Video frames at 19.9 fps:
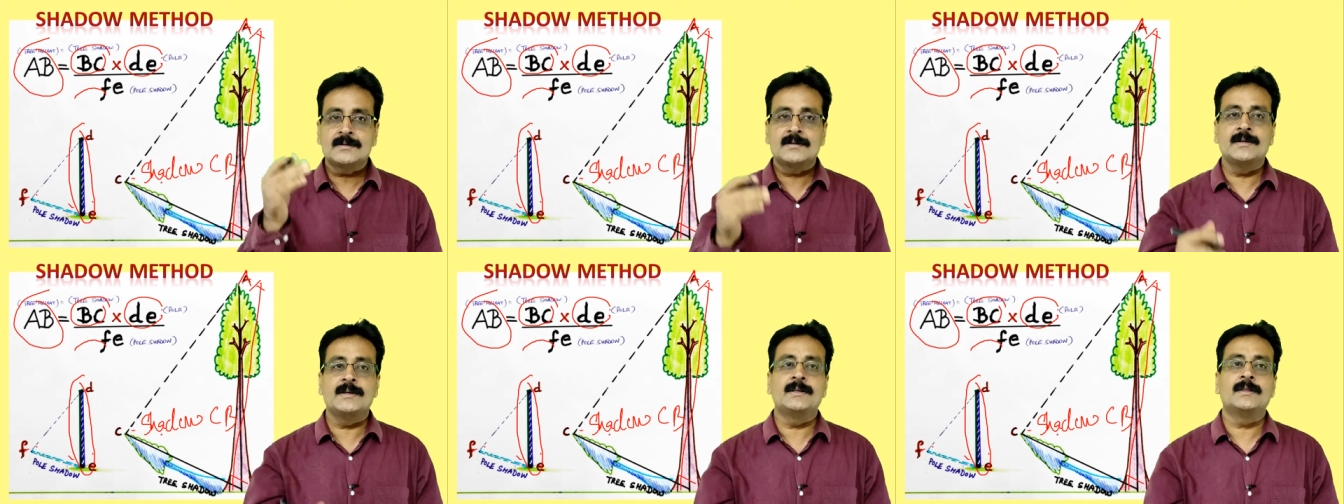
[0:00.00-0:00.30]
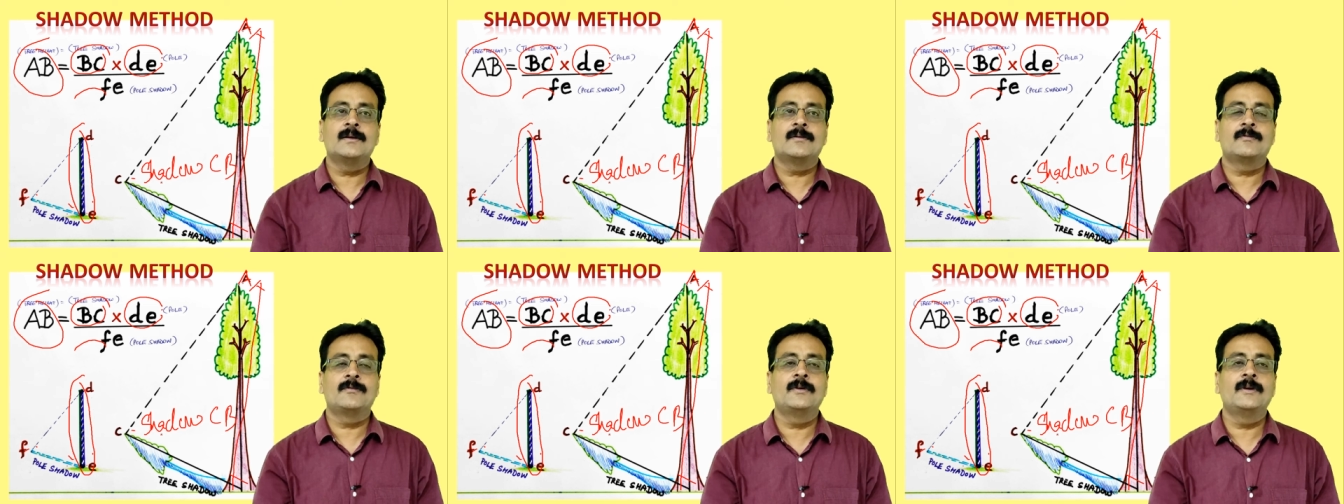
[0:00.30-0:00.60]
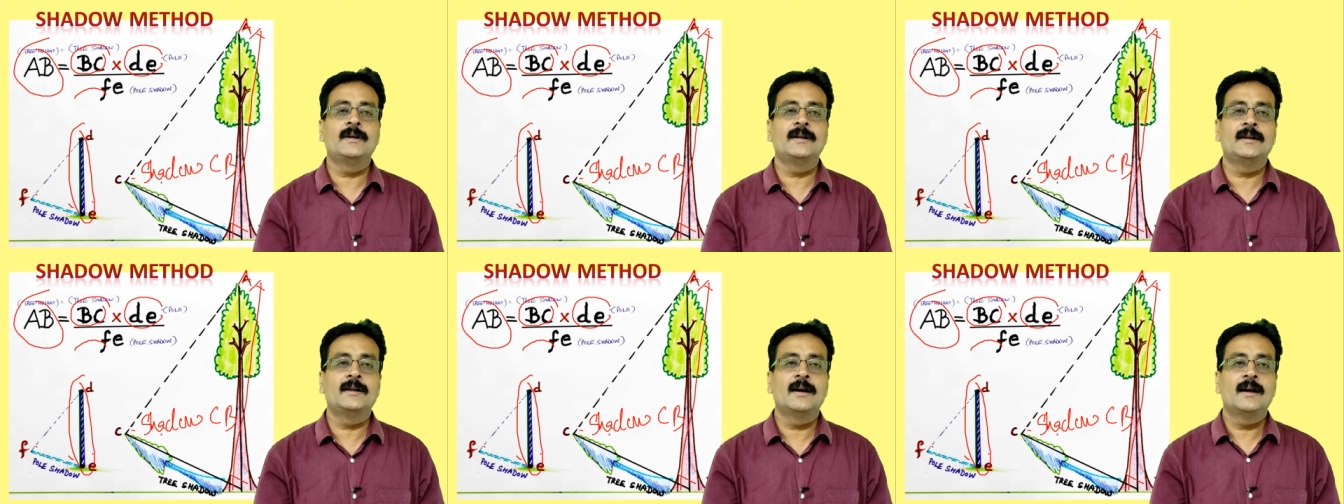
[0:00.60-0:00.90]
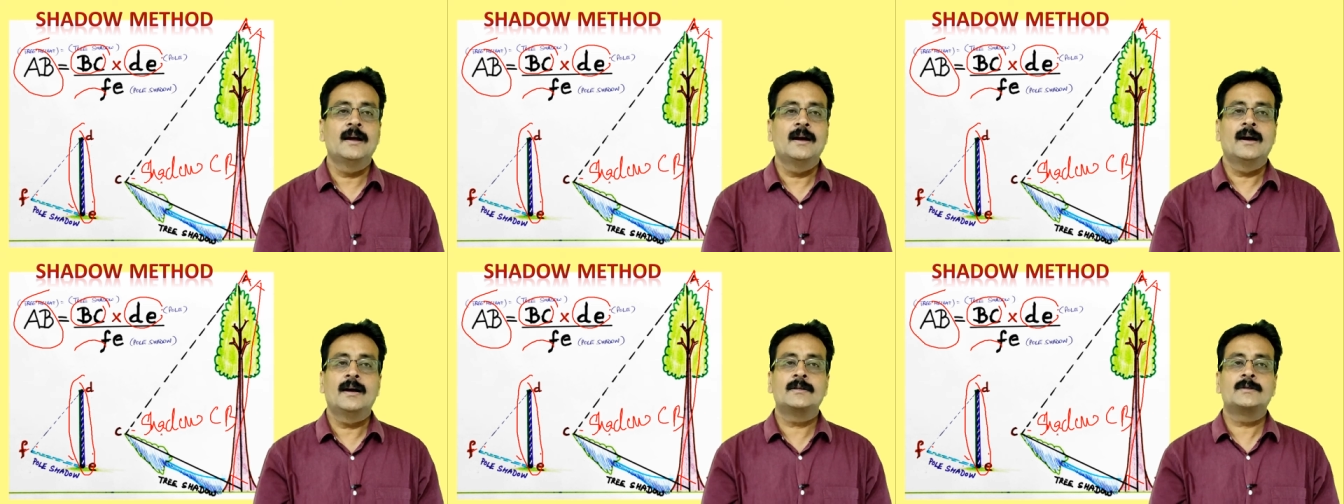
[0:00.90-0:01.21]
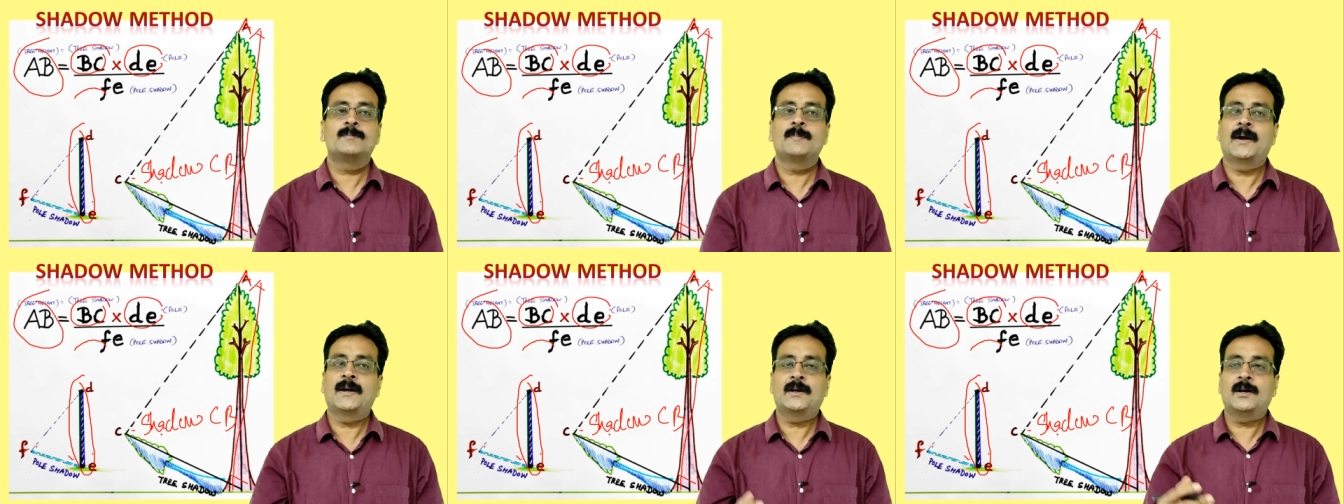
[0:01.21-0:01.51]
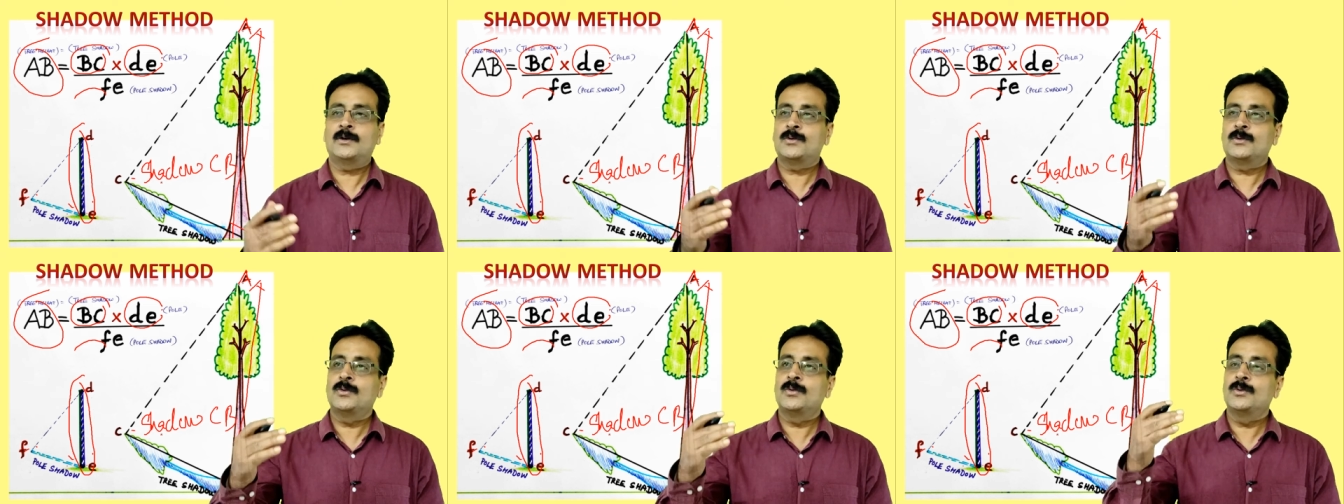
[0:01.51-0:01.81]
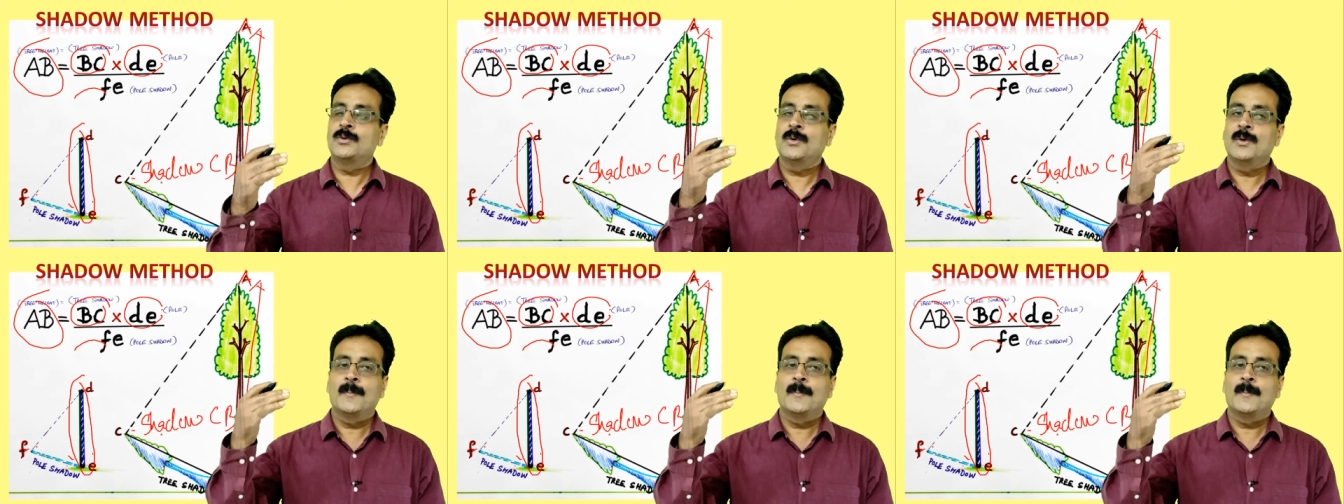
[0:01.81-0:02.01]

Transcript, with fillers: see in the field it's better to